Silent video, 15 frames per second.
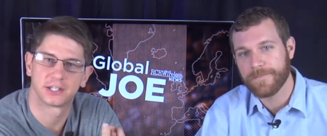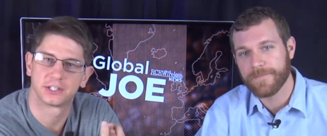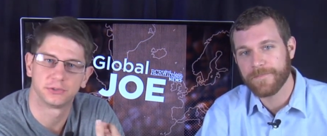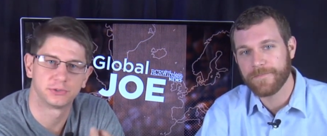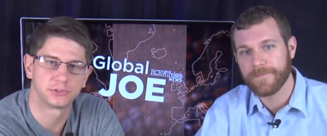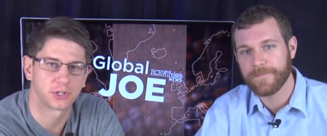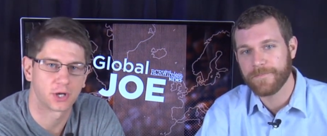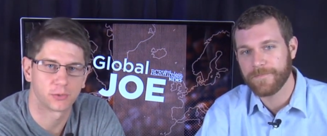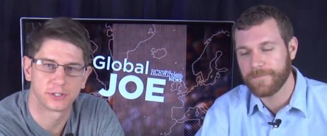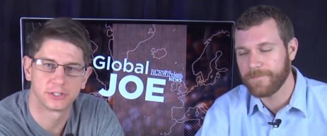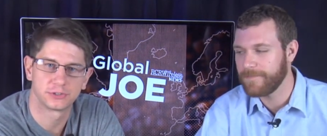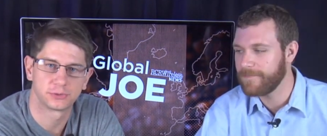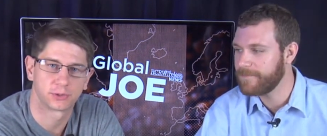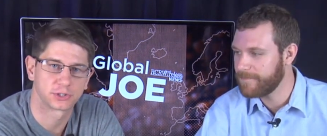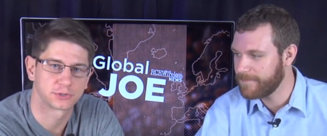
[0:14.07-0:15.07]
Speaker 1: thank you, as
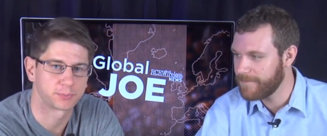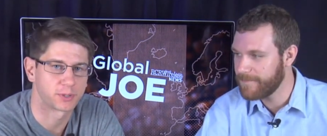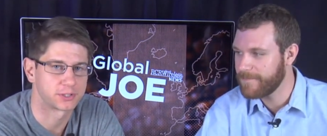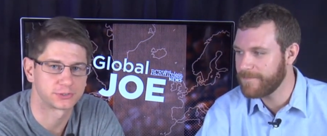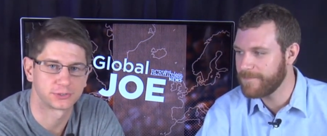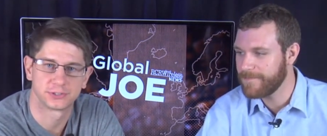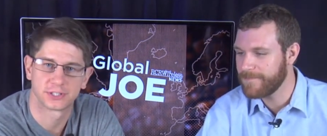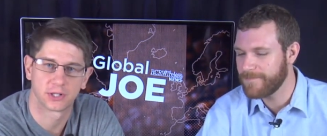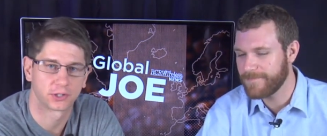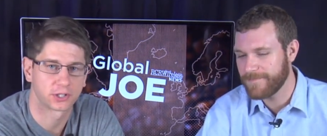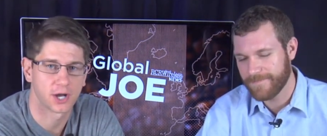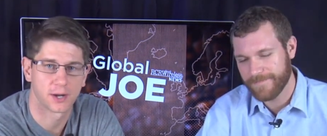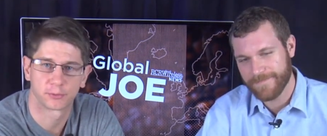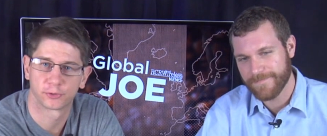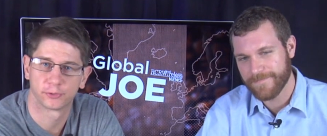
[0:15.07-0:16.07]
always, to our sponsor,
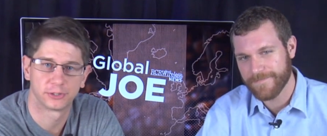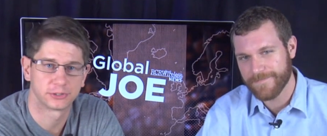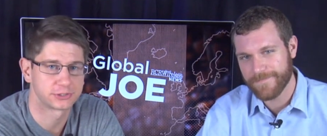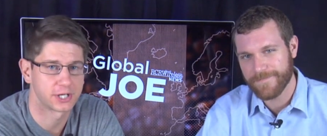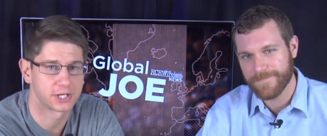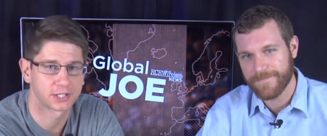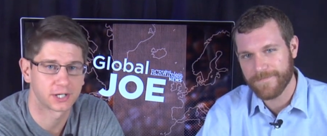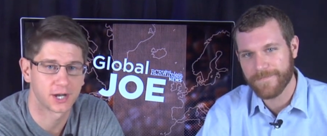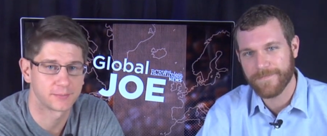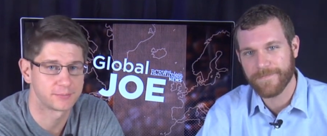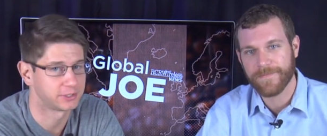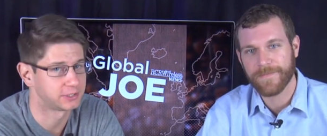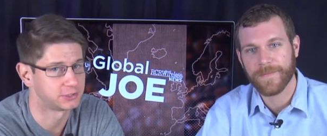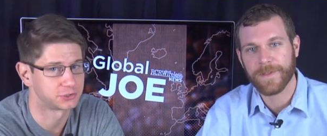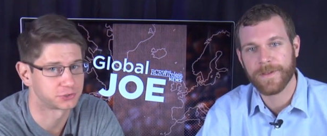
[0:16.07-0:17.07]

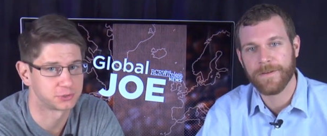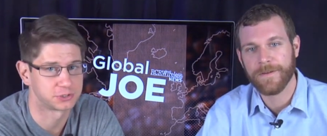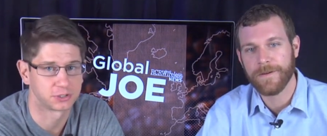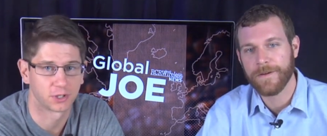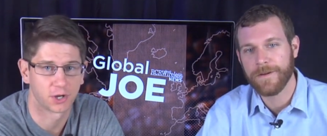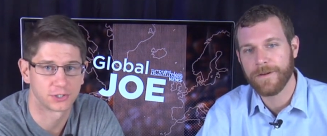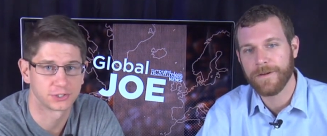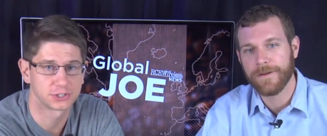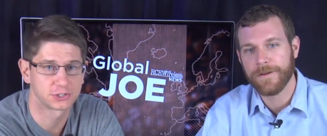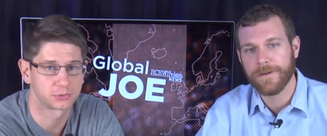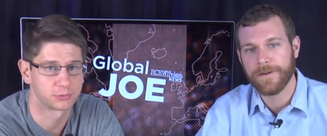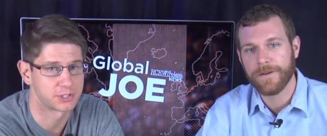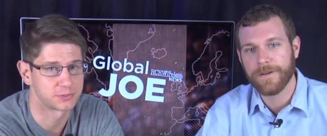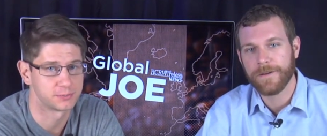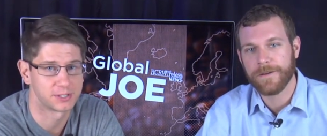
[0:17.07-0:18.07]
TelecomCareers.com, the industry's
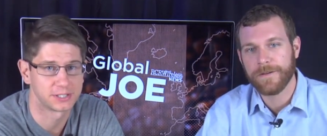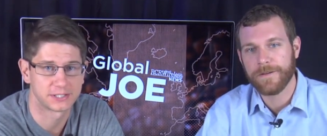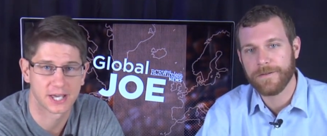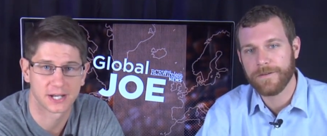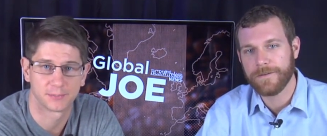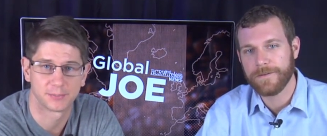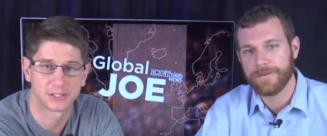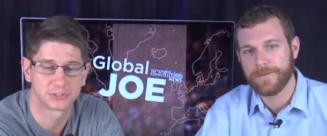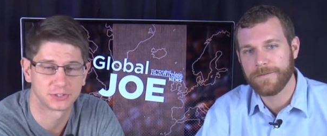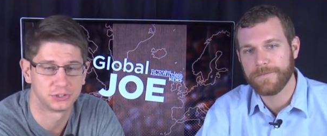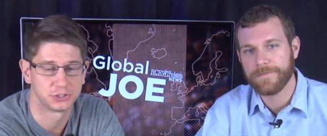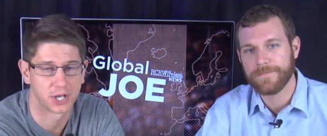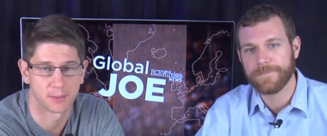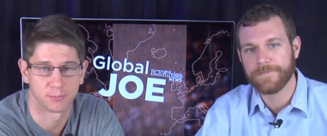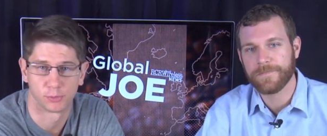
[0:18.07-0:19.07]
largest resume database
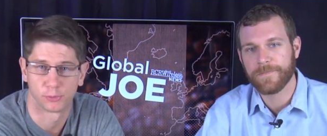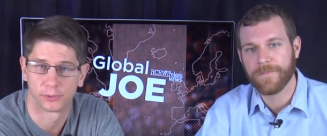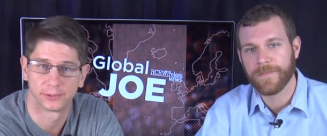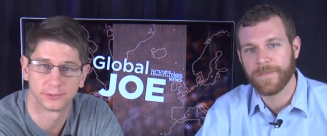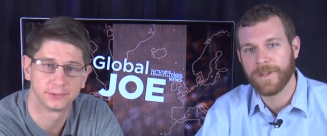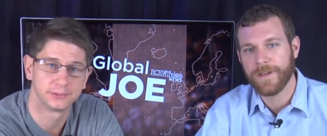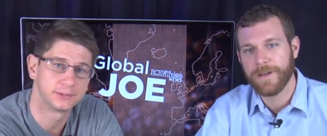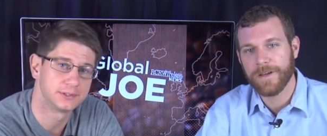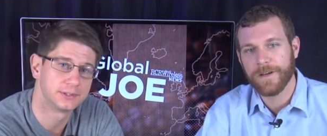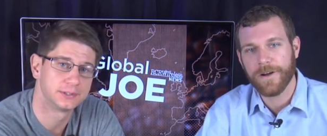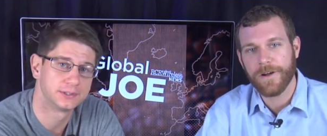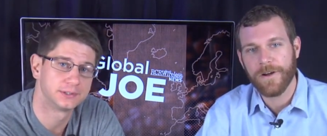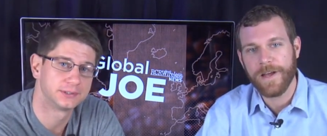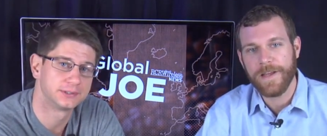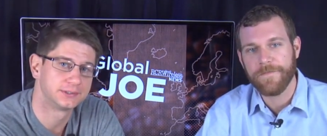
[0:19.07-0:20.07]
and job board.
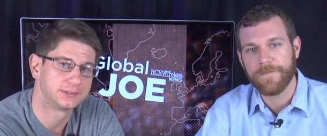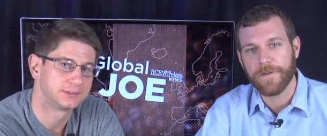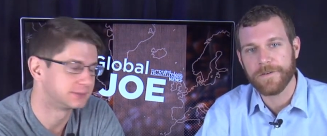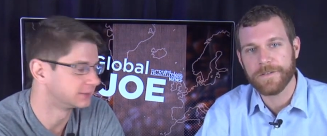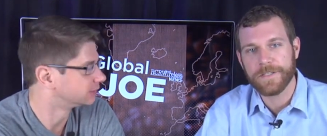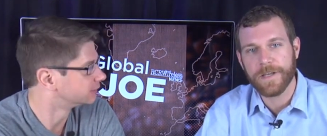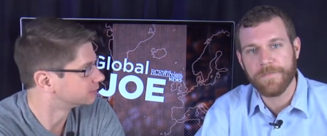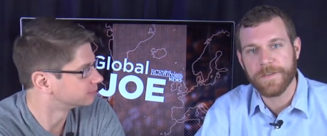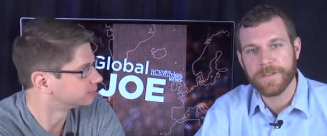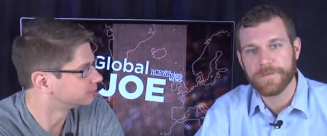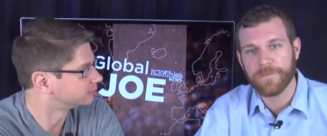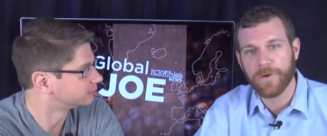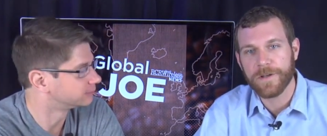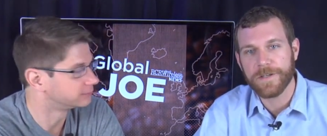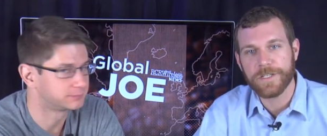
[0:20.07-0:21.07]
All
Speaker 2: right, first up
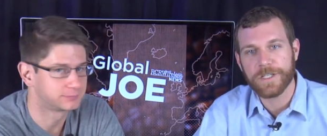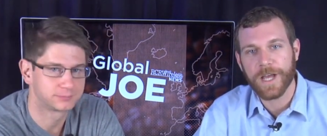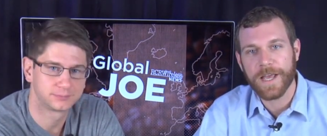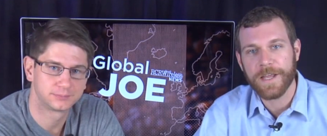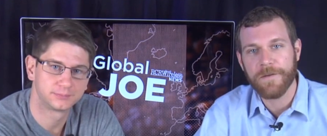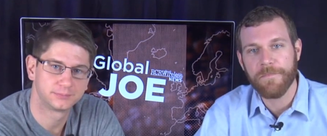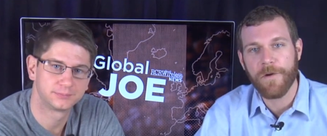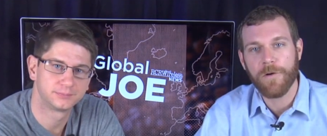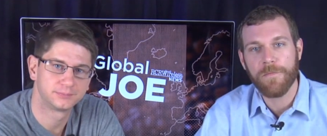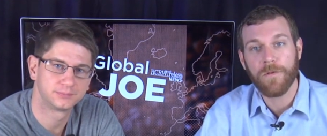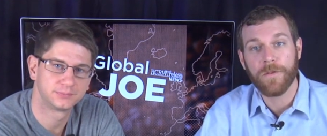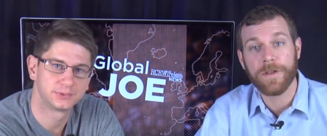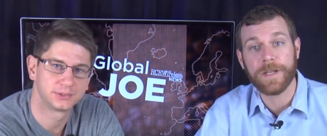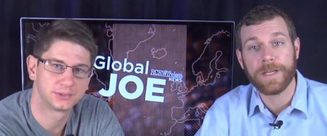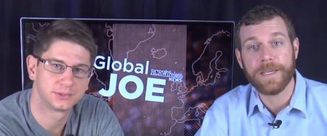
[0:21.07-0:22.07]
this morning, China
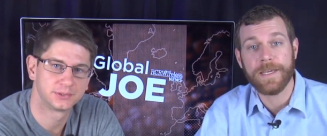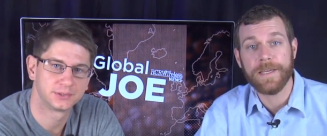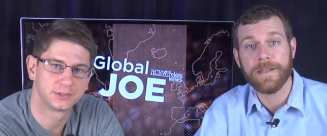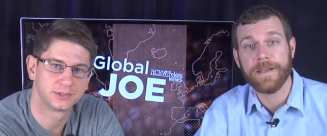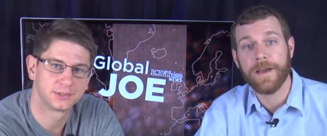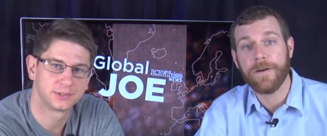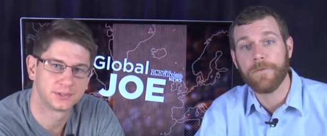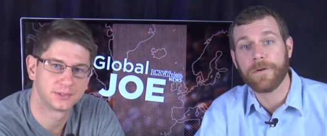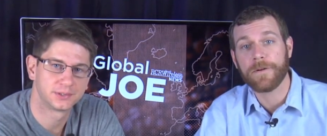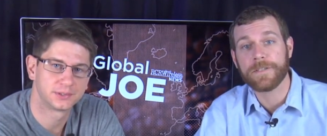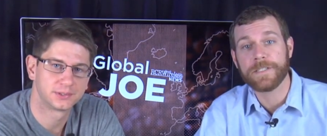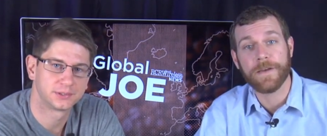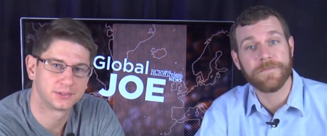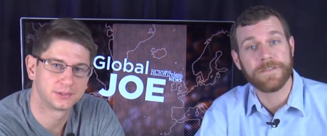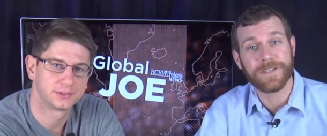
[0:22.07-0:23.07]
Mobile and Nokia
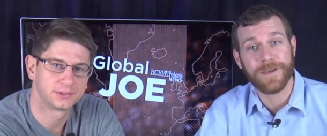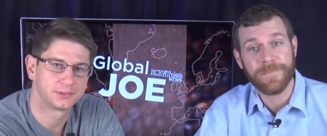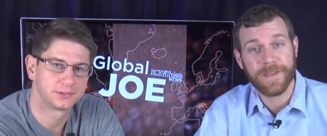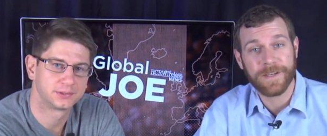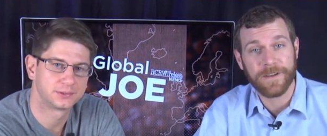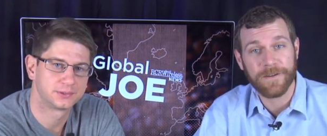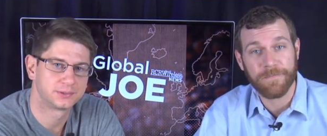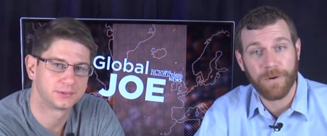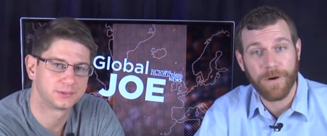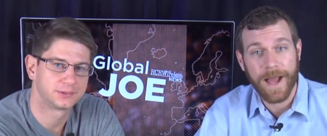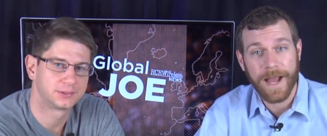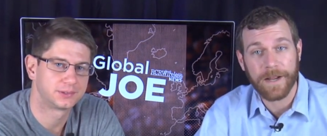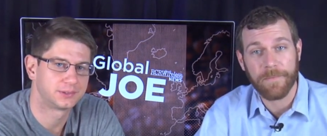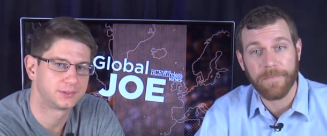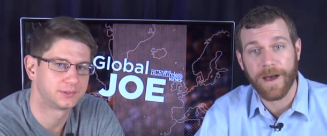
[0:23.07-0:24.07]
Networks have something to
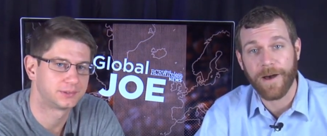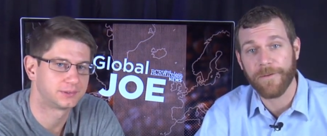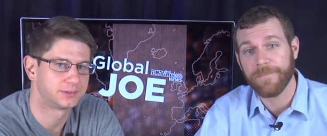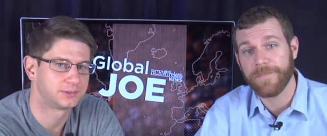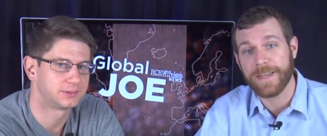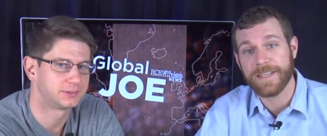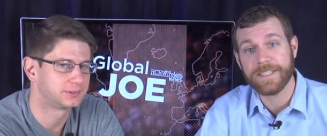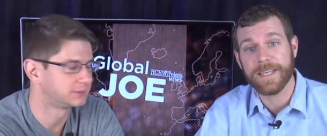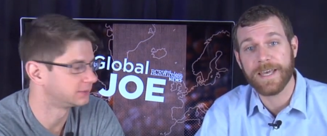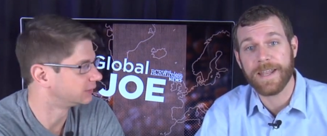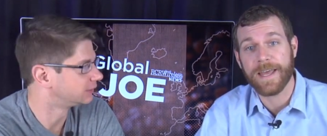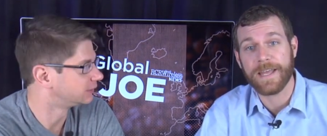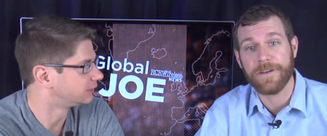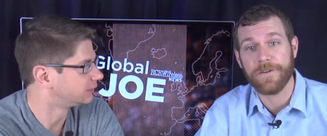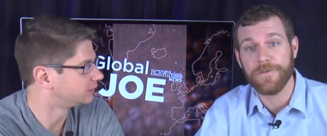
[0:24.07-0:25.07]
brag about. They
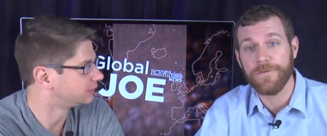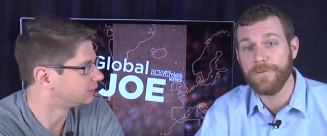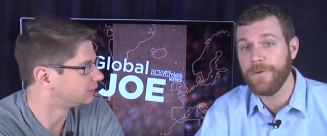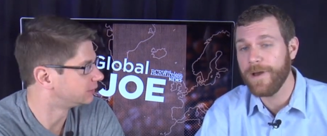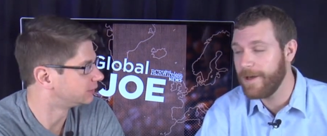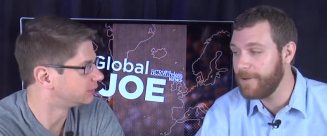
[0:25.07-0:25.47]
set a new